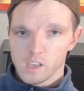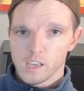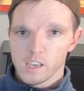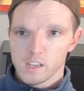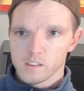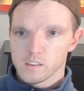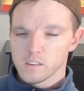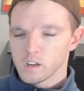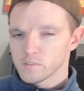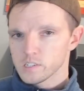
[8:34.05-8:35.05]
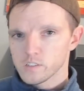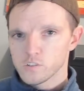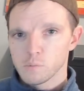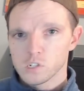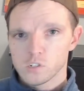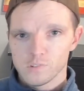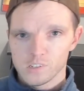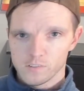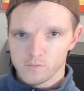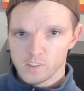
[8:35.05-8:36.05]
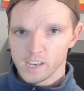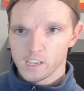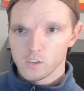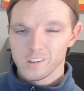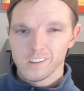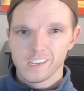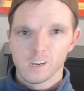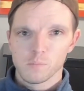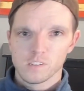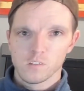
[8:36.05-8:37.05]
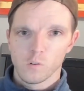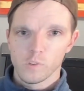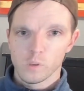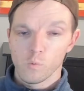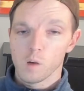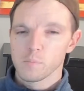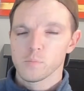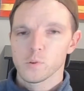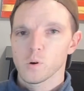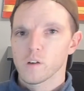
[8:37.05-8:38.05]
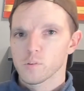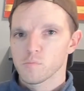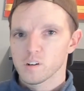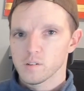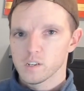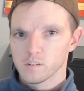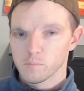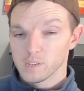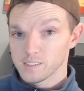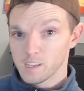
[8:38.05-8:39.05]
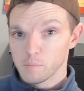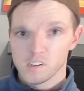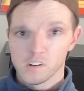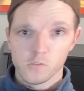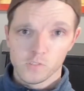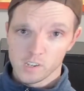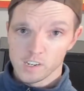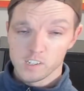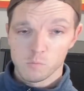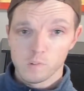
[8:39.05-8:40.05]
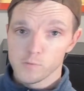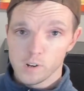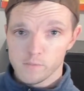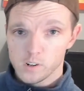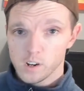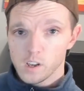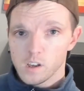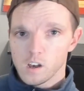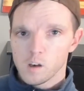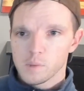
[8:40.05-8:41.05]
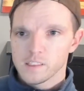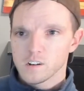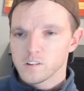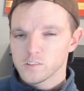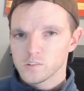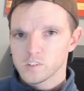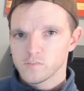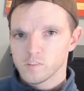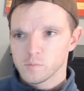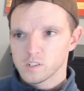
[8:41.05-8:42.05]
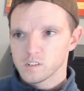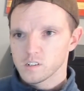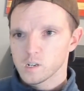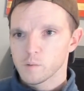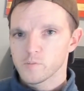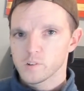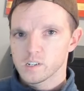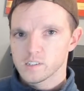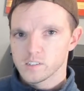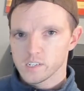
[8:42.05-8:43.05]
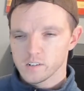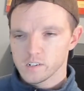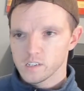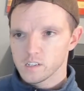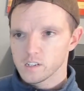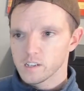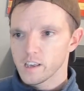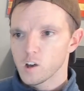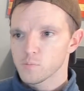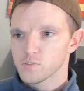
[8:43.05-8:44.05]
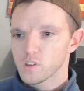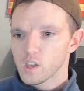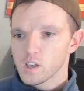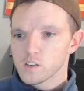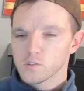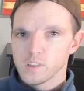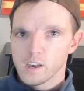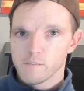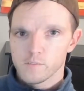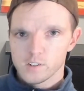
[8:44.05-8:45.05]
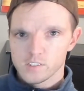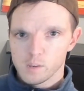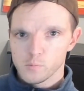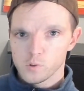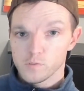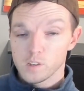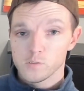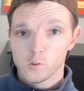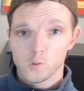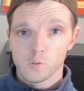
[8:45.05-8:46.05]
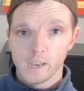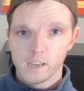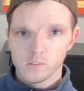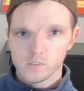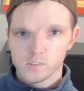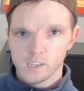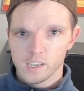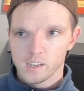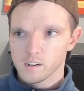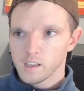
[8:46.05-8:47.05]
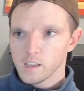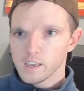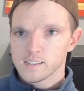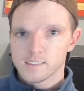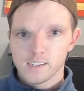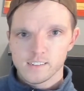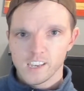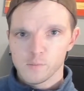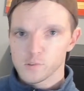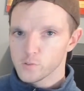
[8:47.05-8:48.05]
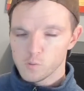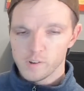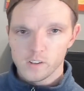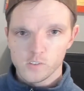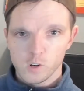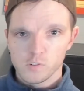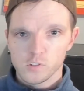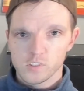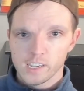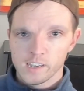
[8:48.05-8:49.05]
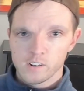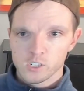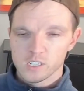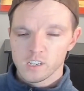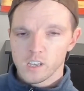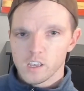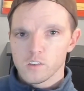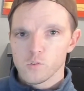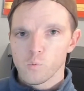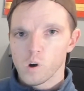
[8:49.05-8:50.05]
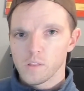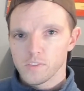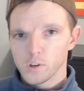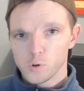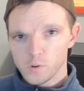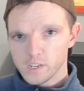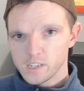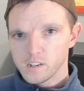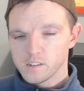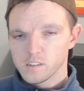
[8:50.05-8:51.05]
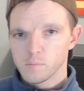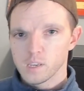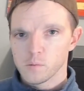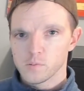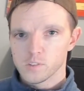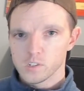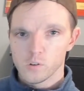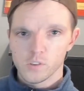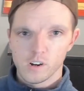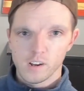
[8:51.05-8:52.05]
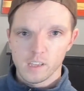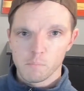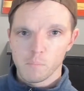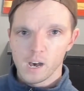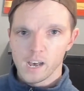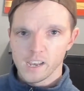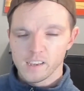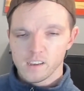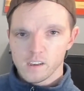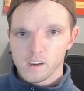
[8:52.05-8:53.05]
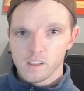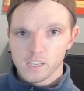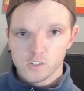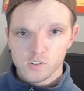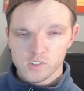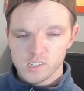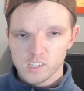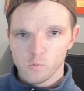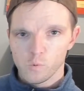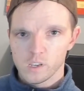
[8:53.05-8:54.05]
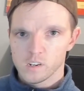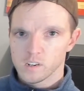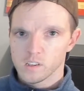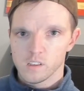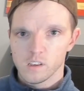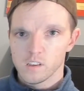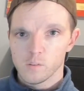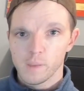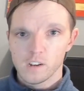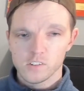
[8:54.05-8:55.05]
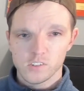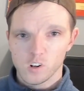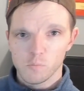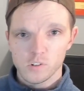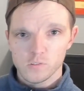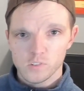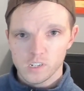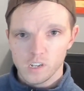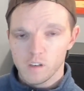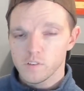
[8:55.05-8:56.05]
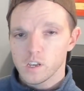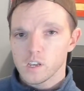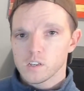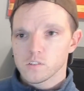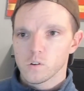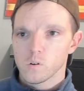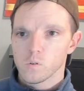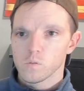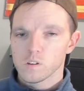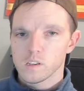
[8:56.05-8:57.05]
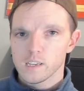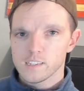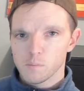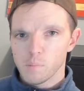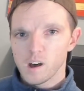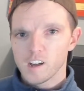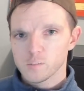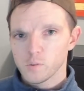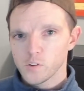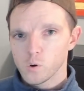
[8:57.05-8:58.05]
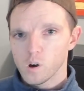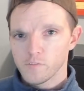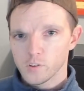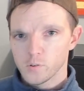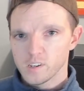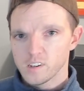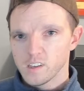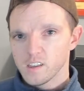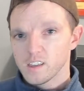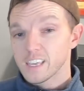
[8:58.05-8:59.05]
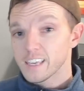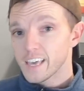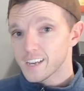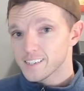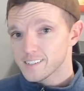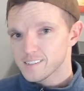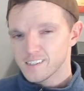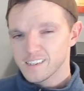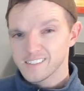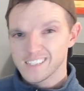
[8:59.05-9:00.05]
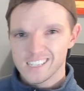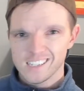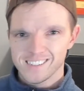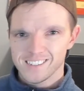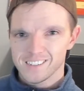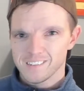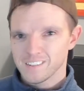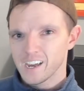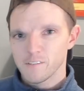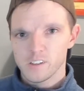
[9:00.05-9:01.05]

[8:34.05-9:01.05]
And obviously, there's a bunch of reasons for that. Utility companies don't really want people to go off the grid because that means they're losing customer forever. Um, and then also, just from a comfort and a security, it, it helps so that, for example, if you have solar panels and it's nighttime, your solar panels aren't producing energy, you want the grid to be able to go there and buy electricity when uh, your panels just aren't producing enough. So, is it possible to go off the grid? Yes. Is it easy? Not